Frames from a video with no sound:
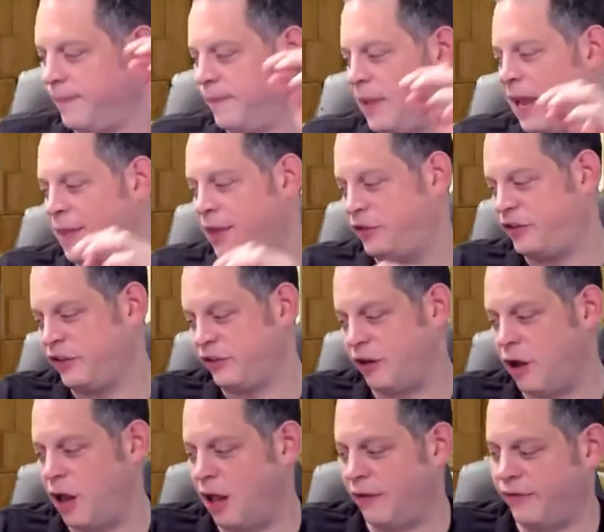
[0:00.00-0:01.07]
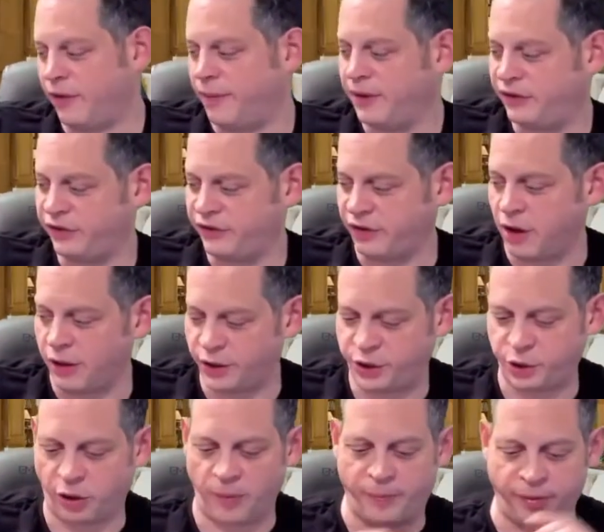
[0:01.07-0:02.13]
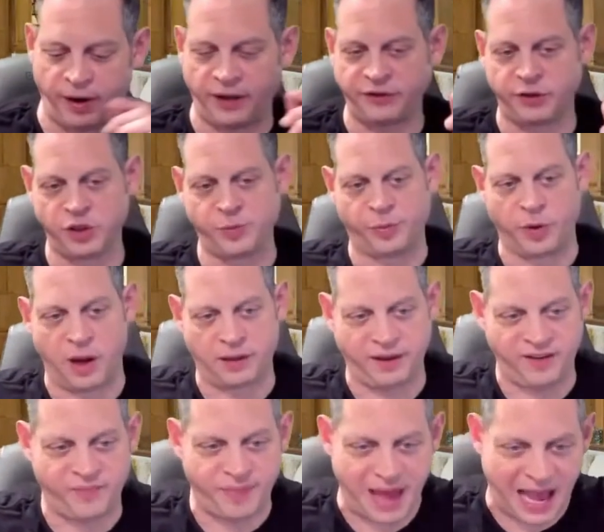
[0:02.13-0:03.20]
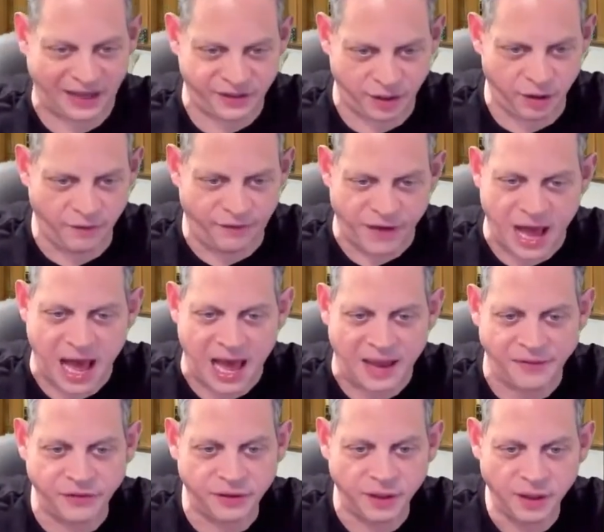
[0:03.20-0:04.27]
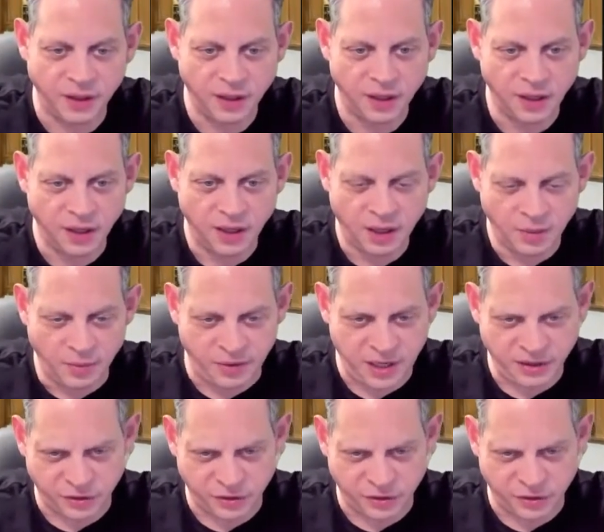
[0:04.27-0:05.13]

and this isn't all of them. This isn't all the short prints. There's broadleaf backs on 05s. But these